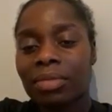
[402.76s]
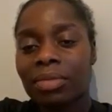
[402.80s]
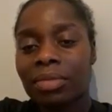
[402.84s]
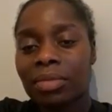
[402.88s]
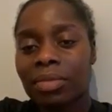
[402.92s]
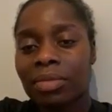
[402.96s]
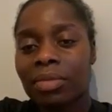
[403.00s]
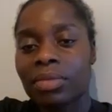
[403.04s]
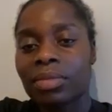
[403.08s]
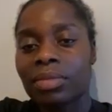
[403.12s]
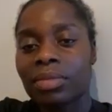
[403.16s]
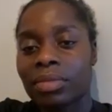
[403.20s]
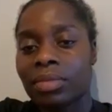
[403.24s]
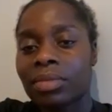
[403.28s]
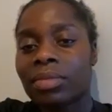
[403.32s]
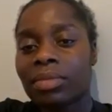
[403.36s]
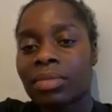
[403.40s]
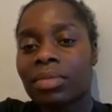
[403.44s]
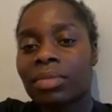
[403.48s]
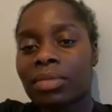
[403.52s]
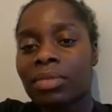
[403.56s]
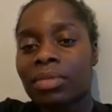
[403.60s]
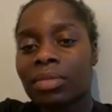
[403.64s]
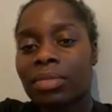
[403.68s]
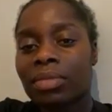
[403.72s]

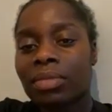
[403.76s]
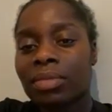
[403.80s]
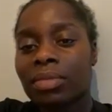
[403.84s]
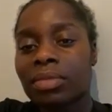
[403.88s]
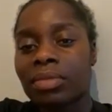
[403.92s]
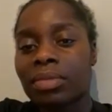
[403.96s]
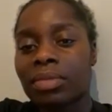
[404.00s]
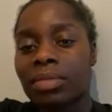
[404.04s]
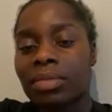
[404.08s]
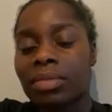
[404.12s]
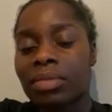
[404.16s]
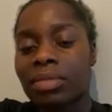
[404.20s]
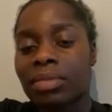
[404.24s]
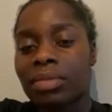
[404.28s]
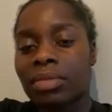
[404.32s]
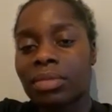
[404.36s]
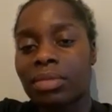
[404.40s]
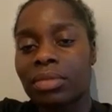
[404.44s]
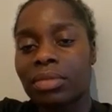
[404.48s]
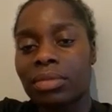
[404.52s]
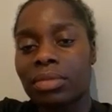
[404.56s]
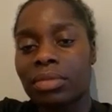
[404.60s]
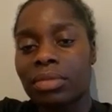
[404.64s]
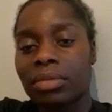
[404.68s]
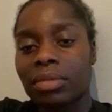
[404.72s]

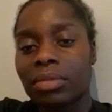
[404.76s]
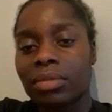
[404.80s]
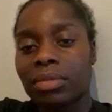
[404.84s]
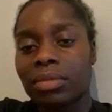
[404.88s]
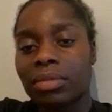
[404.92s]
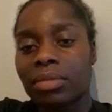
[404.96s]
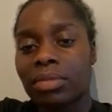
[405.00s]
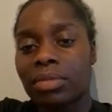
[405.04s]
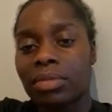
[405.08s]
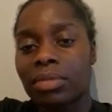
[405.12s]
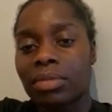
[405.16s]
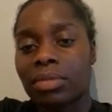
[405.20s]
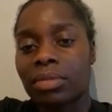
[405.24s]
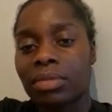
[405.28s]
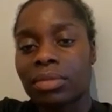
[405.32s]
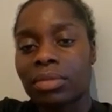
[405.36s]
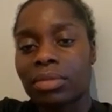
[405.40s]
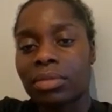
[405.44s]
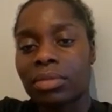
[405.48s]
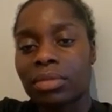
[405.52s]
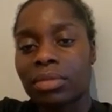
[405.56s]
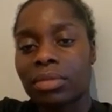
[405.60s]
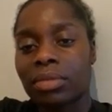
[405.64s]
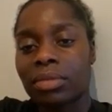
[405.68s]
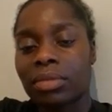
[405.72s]

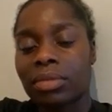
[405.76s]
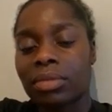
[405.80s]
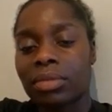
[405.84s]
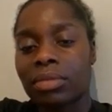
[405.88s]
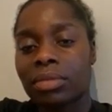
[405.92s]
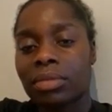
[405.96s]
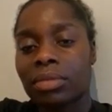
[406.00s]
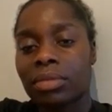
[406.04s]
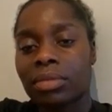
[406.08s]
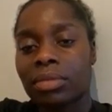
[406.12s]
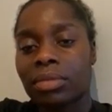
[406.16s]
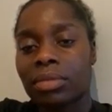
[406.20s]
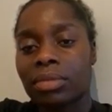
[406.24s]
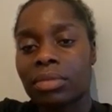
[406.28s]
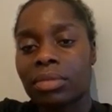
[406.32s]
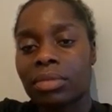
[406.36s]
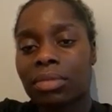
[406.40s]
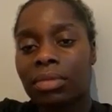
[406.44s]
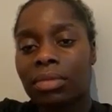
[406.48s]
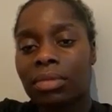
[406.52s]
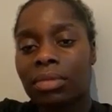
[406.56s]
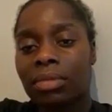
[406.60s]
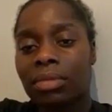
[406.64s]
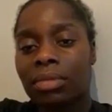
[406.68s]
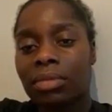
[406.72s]

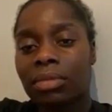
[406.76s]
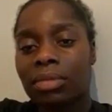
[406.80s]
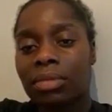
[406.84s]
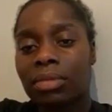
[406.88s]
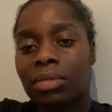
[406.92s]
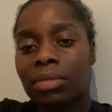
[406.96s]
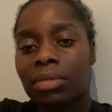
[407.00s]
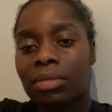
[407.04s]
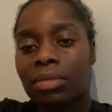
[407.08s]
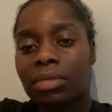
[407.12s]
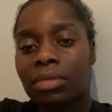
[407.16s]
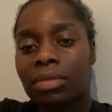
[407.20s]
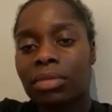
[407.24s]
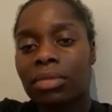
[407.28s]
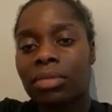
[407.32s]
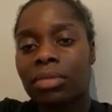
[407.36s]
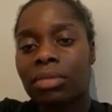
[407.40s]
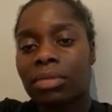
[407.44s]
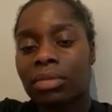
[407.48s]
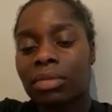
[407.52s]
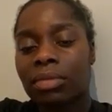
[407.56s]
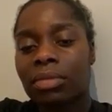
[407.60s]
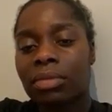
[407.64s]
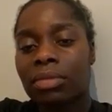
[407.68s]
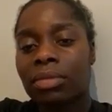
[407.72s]

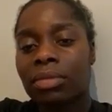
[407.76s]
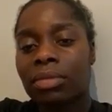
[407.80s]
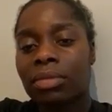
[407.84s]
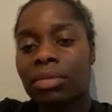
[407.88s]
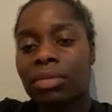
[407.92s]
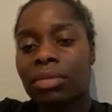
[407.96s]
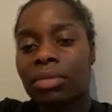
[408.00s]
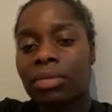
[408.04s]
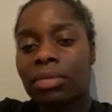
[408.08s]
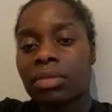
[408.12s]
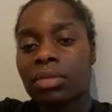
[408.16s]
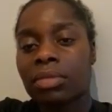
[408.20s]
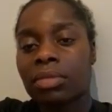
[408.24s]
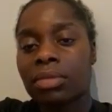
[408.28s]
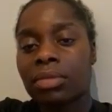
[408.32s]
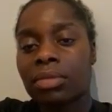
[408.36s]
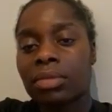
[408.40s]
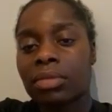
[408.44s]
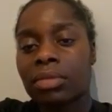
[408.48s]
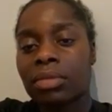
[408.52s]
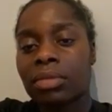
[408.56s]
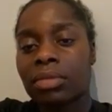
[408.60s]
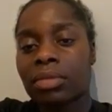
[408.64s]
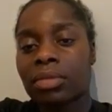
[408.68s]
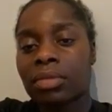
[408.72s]

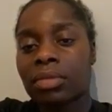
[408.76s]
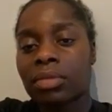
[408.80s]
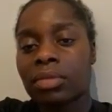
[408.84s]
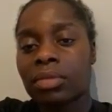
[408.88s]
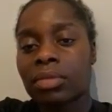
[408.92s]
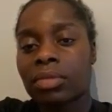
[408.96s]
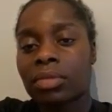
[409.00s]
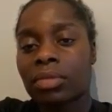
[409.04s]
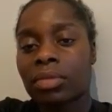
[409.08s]
The person shown says nothing.